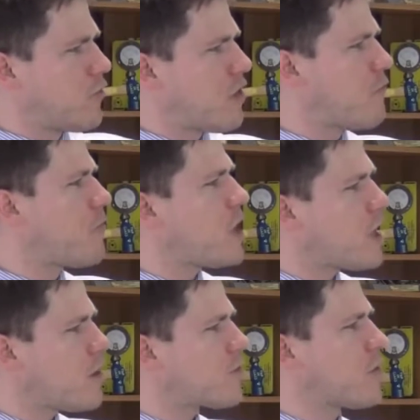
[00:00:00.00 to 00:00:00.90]
You see
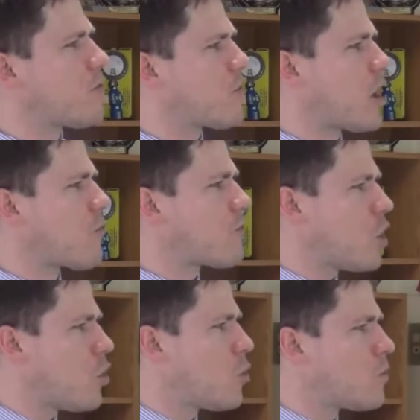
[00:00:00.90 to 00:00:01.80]
V's instead of
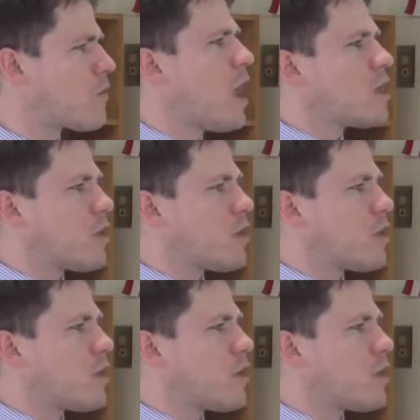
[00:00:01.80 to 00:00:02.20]
U's.